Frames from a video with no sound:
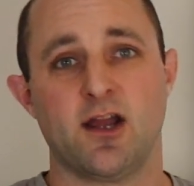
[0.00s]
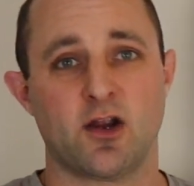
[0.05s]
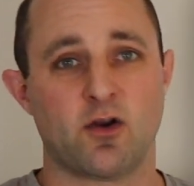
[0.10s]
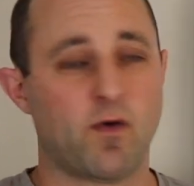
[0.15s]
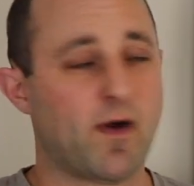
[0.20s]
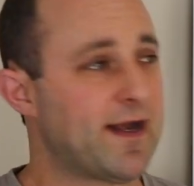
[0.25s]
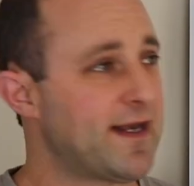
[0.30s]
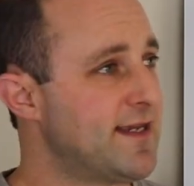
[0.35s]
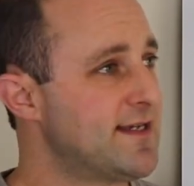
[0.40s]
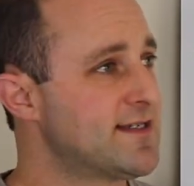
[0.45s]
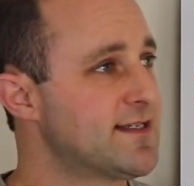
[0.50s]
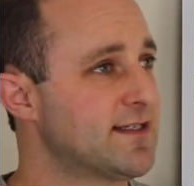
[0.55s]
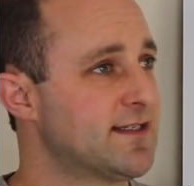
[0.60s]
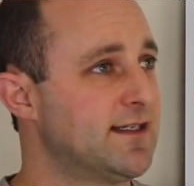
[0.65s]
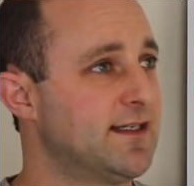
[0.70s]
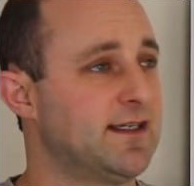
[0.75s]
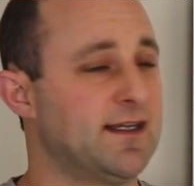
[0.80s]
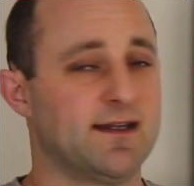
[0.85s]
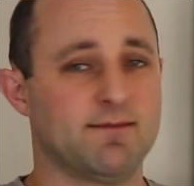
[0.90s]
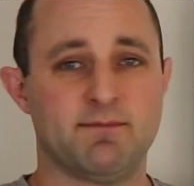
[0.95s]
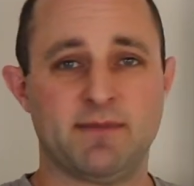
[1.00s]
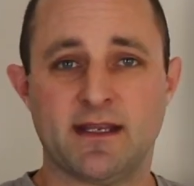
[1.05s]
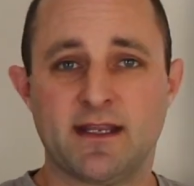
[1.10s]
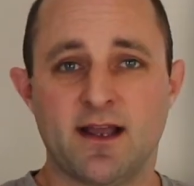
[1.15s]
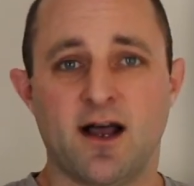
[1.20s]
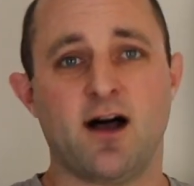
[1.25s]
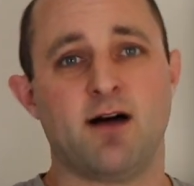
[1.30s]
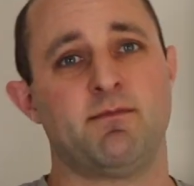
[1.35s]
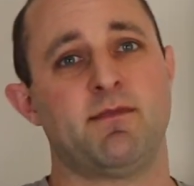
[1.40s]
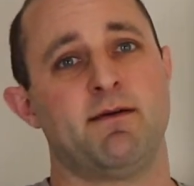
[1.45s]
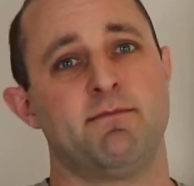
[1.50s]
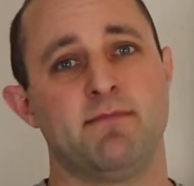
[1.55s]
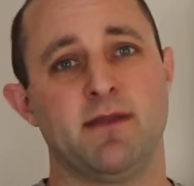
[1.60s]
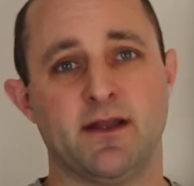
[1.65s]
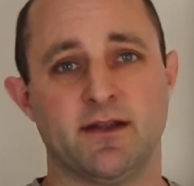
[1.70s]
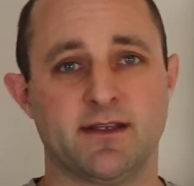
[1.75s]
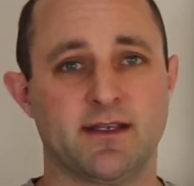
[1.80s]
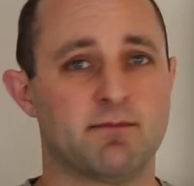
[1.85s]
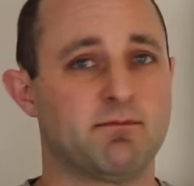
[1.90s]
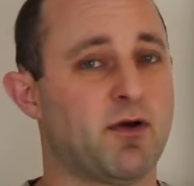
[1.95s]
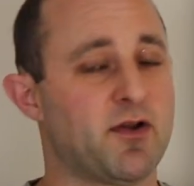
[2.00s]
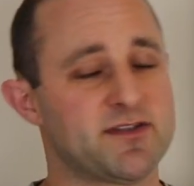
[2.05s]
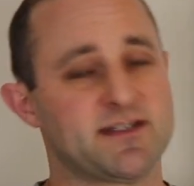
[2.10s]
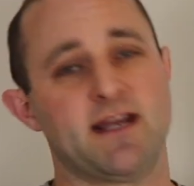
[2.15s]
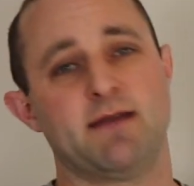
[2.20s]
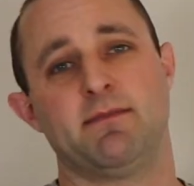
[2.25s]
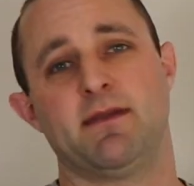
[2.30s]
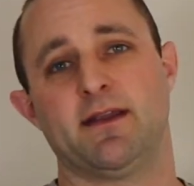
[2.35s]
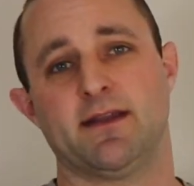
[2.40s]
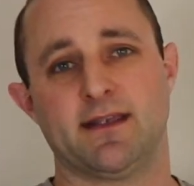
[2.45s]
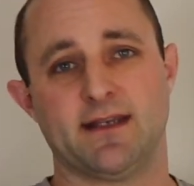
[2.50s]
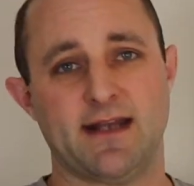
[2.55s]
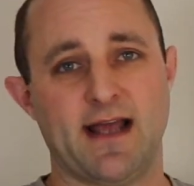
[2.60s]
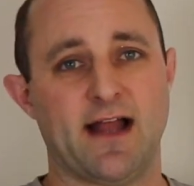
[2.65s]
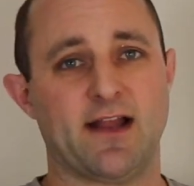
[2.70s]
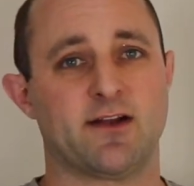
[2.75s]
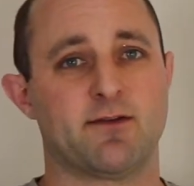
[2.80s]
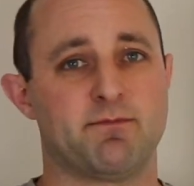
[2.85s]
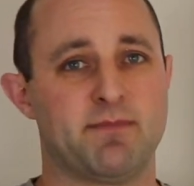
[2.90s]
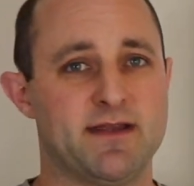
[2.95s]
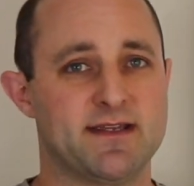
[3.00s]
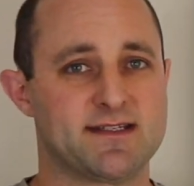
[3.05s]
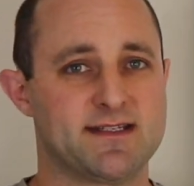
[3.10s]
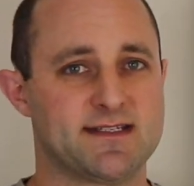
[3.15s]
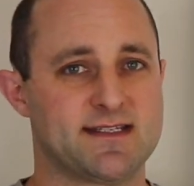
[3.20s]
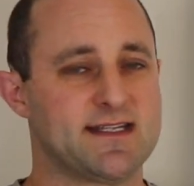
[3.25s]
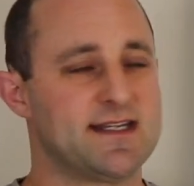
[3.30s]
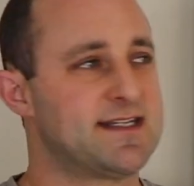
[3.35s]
quite easily become a multi-million-dollar business.